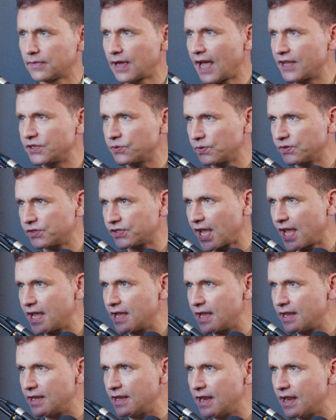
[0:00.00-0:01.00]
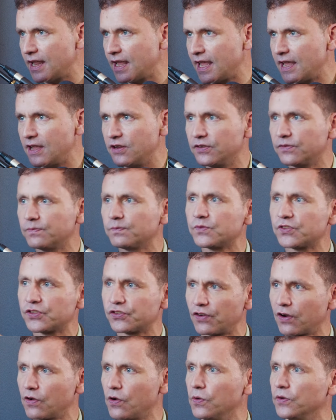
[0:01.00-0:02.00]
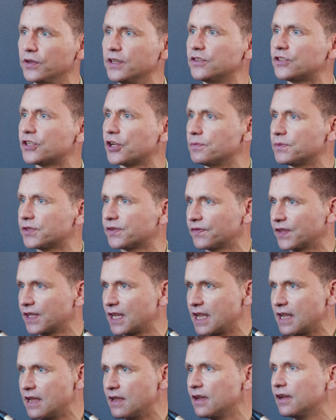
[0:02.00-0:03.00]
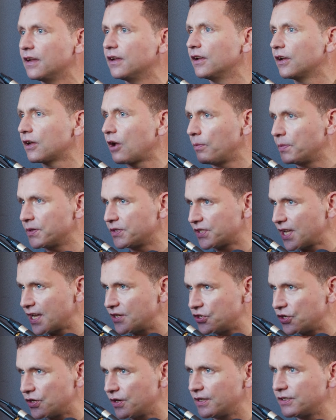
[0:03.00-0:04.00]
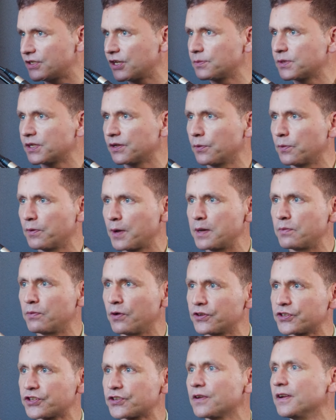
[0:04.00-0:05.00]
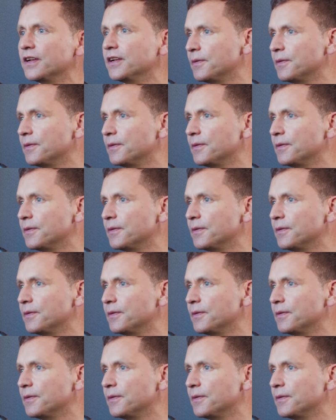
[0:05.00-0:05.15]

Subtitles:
as we were saying, he'd struggled in terms of the compensation, in terms of the Windrush